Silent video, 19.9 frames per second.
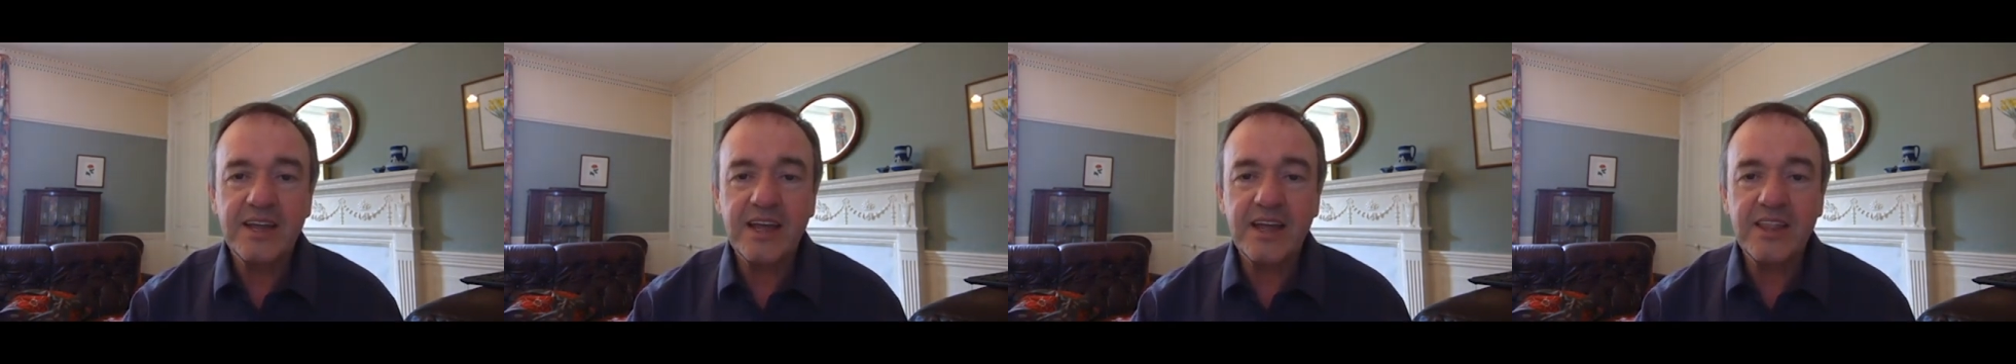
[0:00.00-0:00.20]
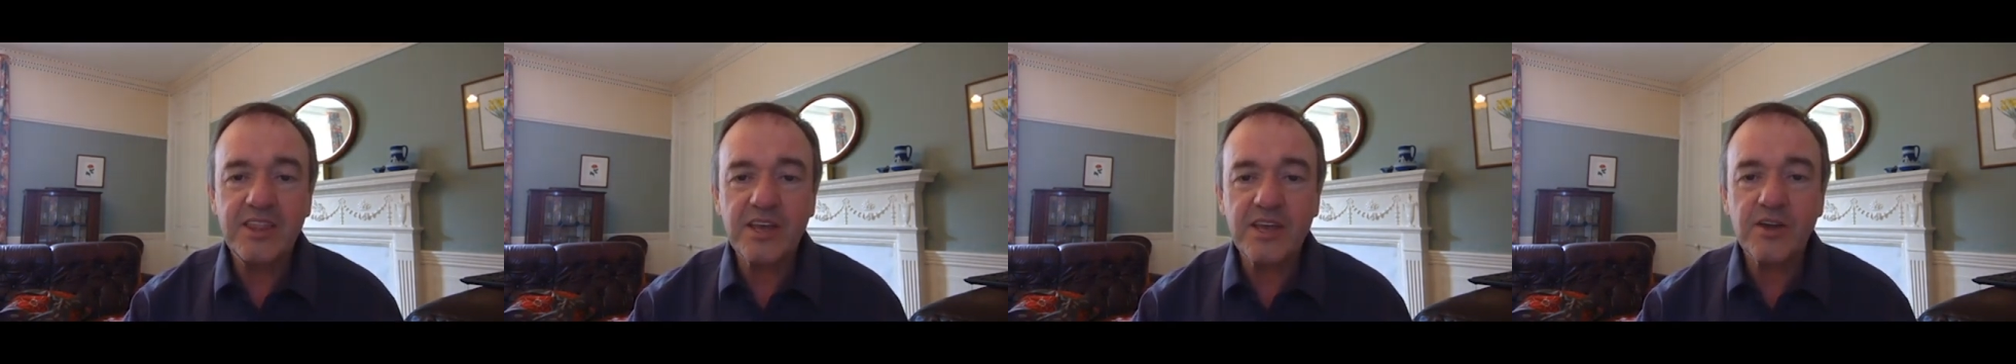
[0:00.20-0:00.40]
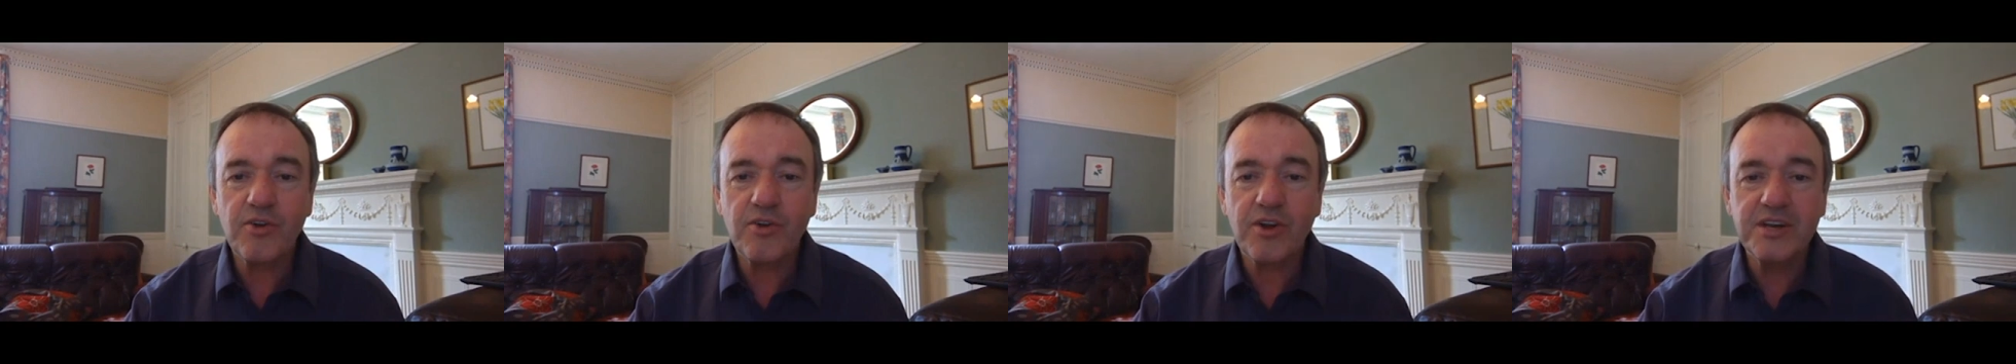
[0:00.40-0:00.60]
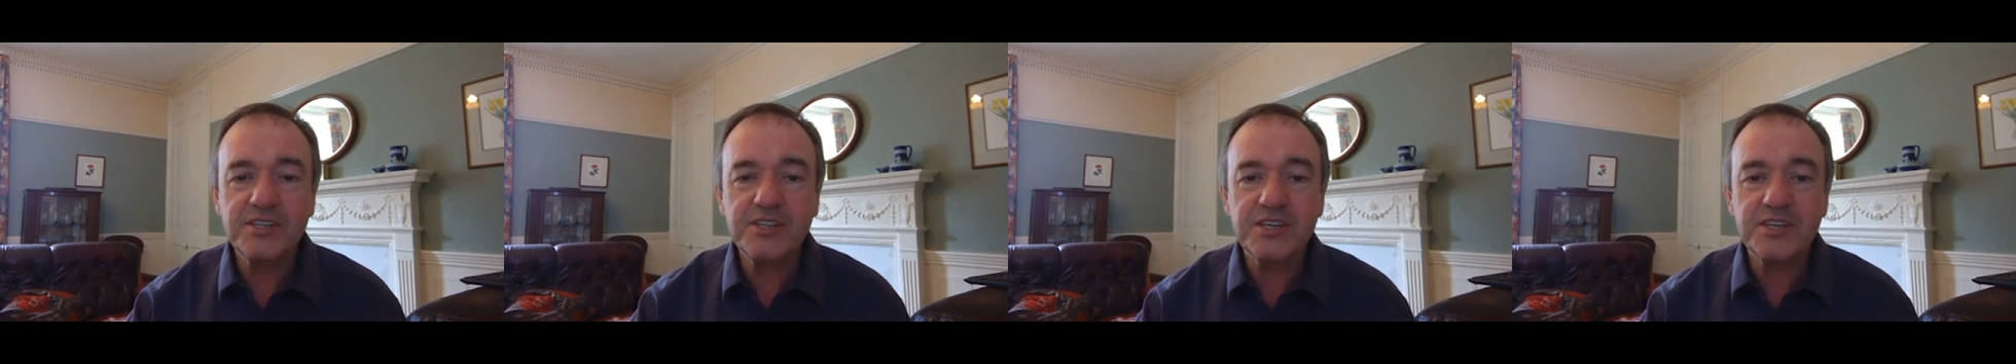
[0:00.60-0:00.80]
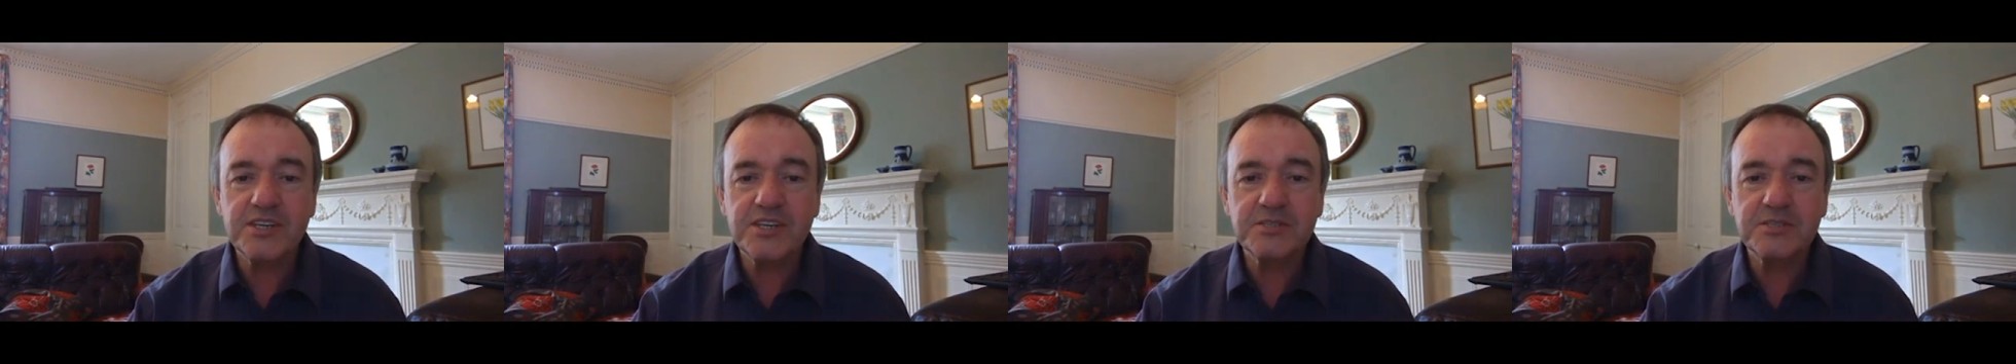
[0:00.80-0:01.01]
in the
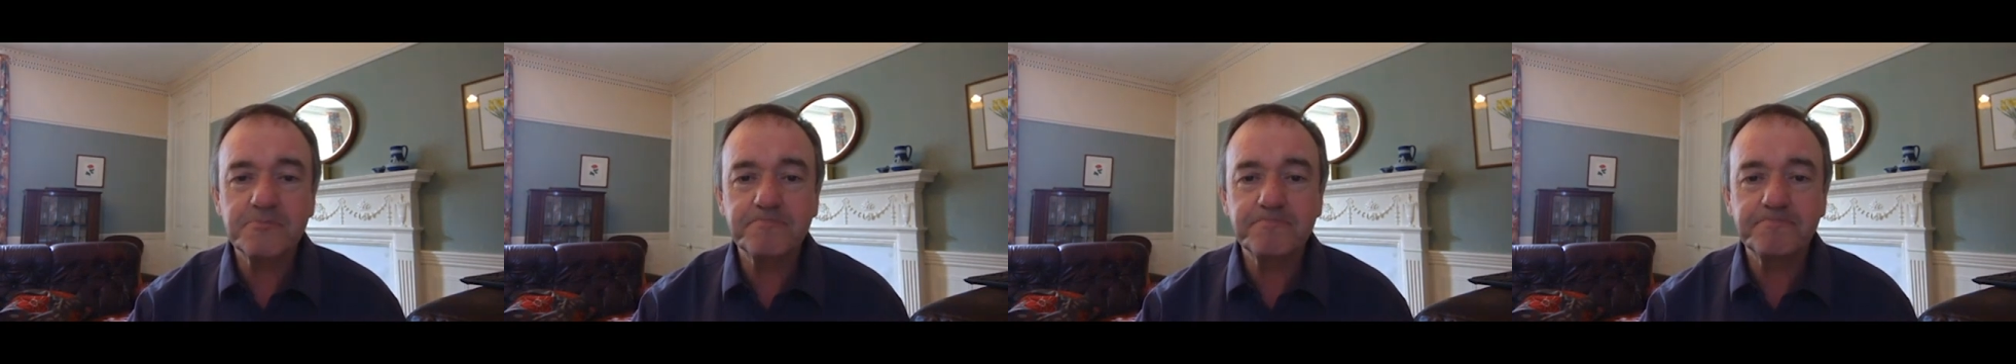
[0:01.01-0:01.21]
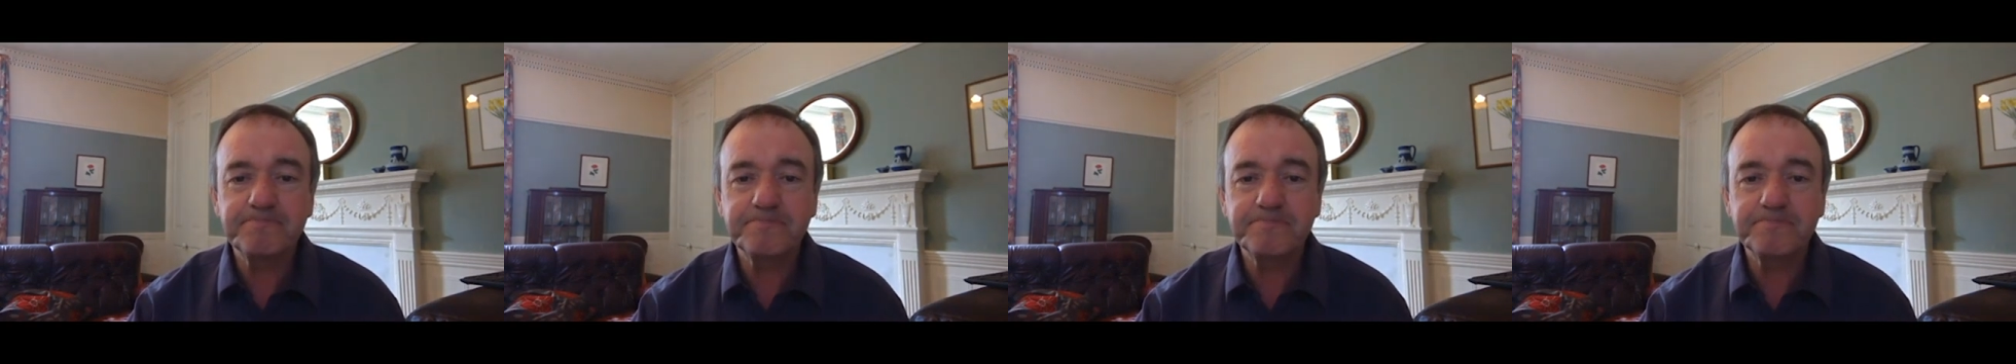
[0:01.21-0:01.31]
crisis.